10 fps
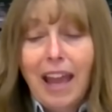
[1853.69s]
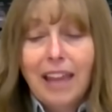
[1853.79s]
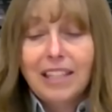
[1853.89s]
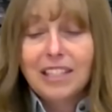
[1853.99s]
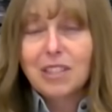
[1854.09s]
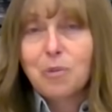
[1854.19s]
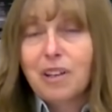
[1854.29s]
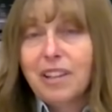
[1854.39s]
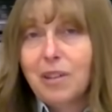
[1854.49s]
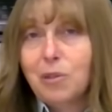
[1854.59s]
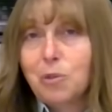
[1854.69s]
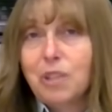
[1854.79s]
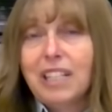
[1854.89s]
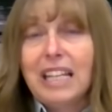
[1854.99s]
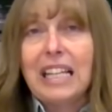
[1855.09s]
And this is one of those
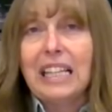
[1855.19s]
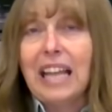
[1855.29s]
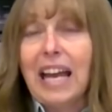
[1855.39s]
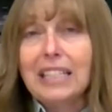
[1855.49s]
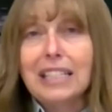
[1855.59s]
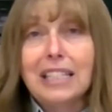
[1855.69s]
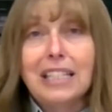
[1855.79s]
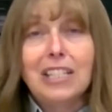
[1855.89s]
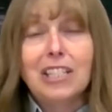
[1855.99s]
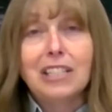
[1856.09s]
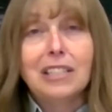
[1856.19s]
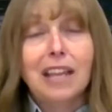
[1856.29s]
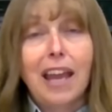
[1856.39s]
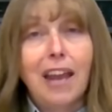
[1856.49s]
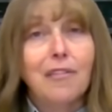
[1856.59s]
really classic
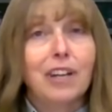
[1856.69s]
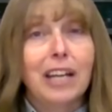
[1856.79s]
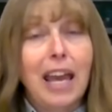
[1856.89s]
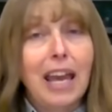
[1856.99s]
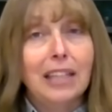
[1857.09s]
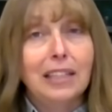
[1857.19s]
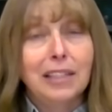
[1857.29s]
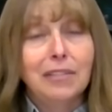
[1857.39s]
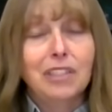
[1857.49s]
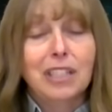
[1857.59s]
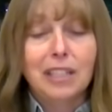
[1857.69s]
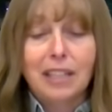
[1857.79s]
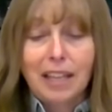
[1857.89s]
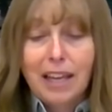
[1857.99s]
dishes. Every dad loves it.